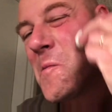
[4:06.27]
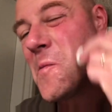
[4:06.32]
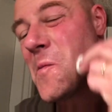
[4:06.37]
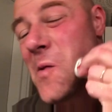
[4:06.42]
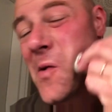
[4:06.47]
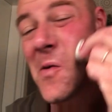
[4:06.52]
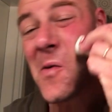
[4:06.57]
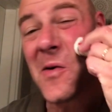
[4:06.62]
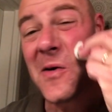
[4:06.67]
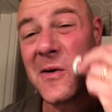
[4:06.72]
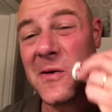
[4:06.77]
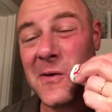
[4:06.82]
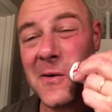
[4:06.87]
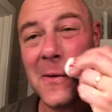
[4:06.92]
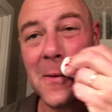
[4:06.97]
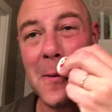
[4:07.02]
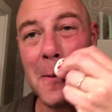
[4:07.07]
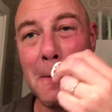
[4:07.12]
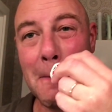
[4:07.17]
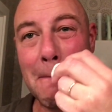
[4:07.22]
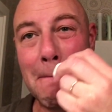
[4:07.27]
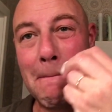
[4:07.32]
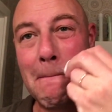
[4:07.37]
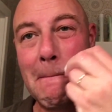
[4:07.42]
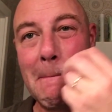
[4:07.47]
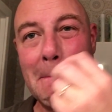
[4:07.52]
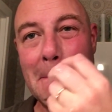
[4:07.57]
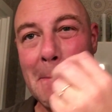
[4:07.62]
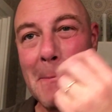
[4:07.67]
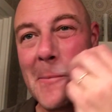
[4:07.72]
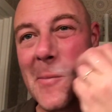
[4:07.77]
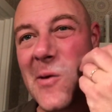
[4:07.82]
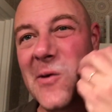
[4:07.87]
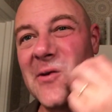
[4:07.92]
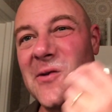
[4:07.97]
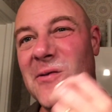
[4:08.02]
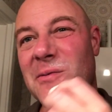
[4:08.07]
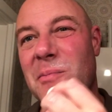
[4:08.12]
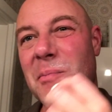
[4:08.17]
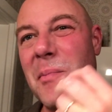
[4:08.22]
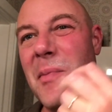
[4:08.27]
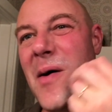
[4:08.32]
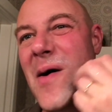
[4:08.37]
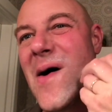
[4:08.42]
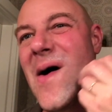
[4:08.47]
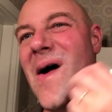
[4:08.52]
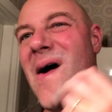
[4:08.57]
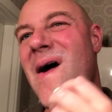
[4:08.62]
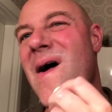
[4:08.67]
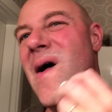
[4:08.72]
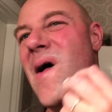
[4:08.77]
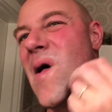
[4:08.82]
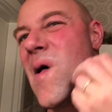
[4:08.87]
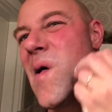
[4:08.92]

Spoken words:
We went to a spa